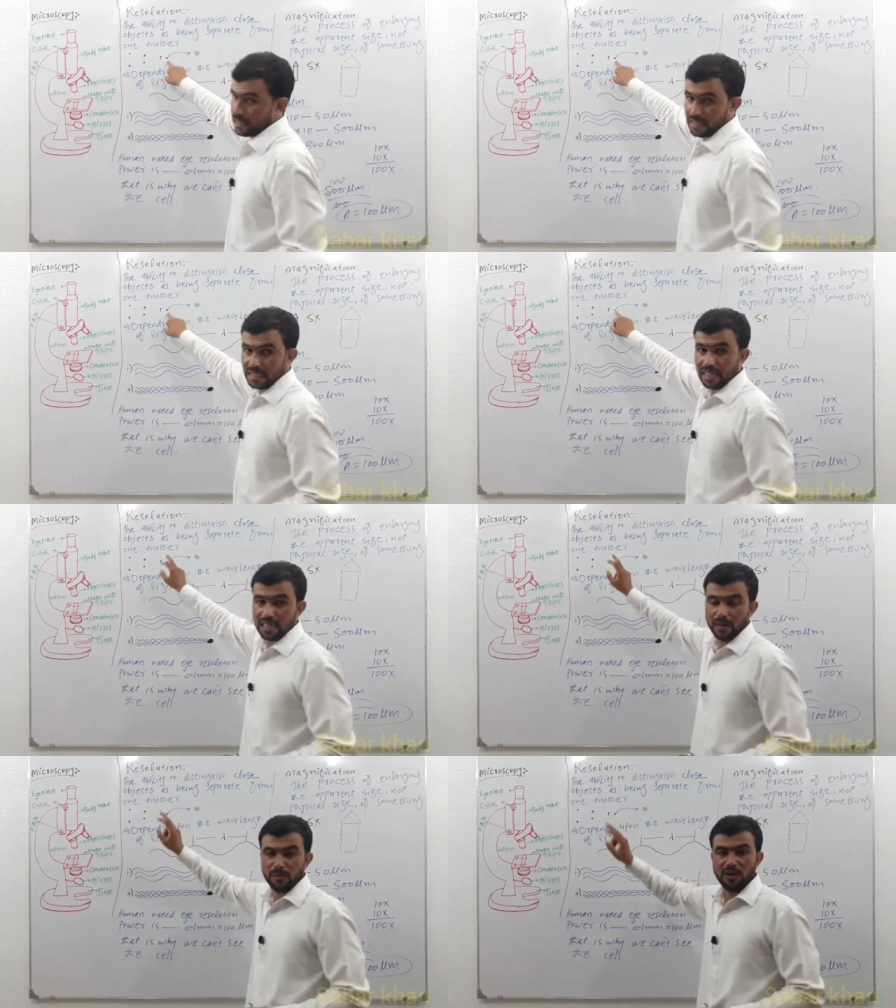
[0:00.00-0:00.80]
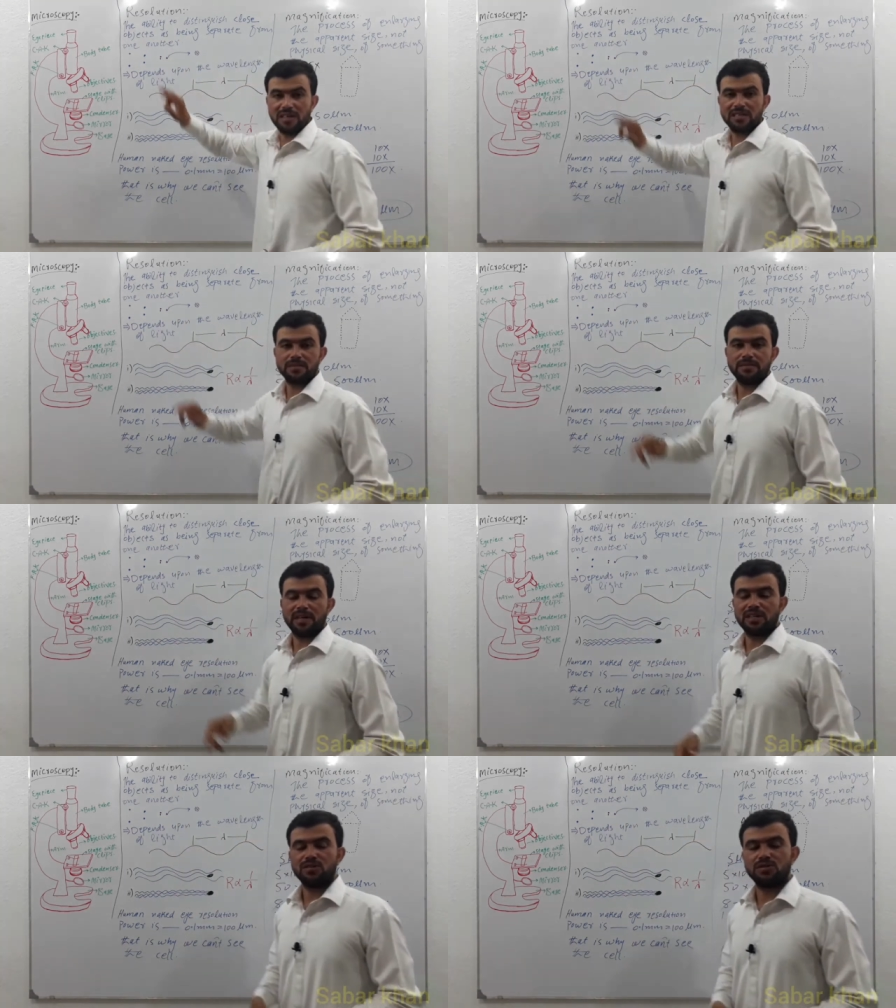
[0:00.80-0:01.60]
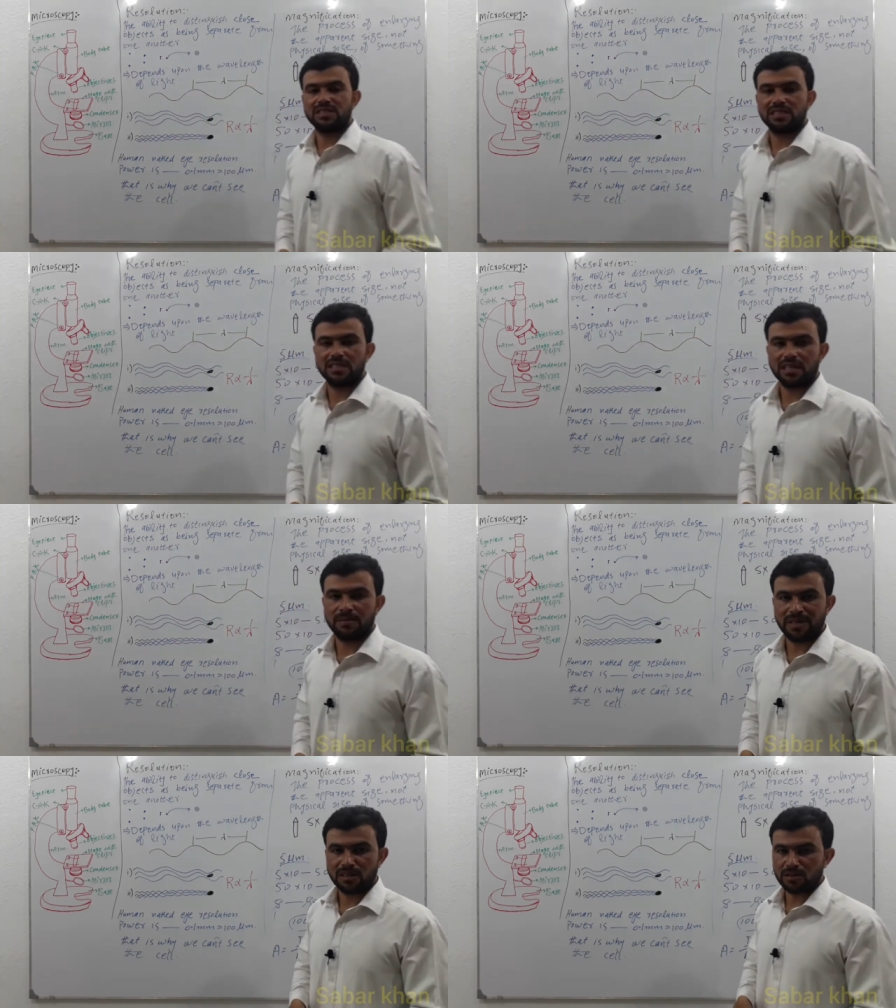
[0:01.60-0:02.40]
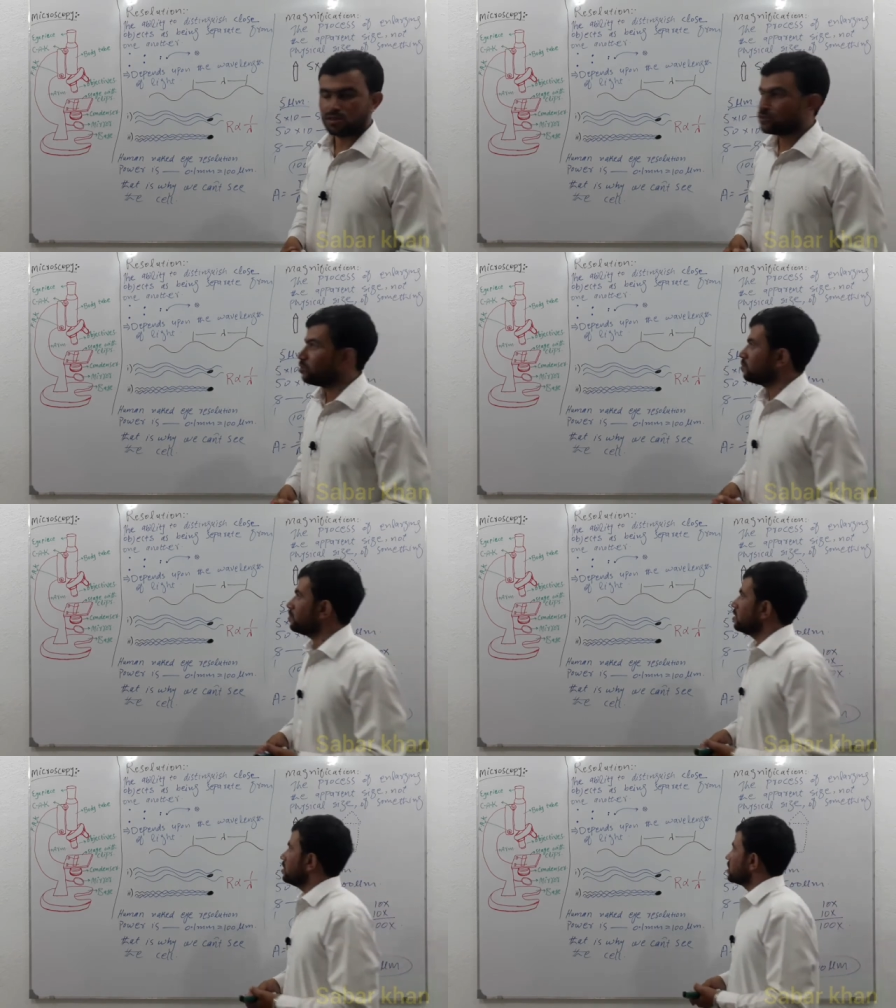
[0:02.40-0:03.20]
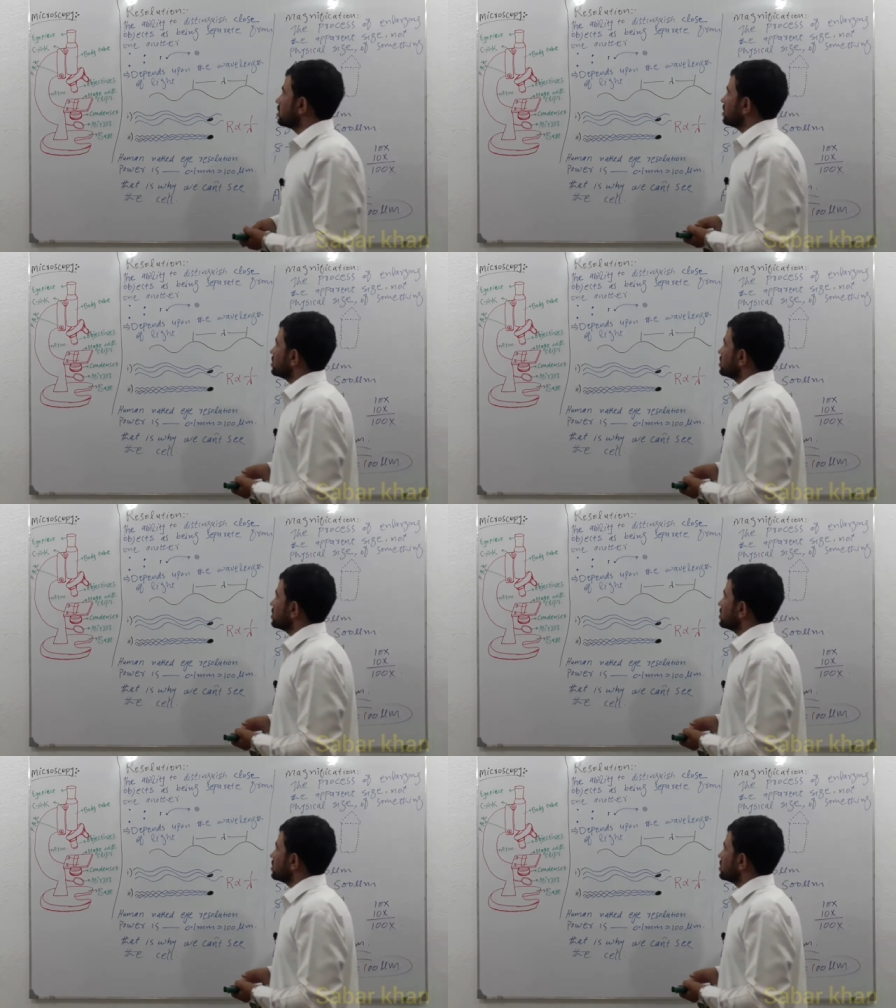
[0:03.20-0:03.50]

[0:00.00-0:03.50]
single point by using a microscope this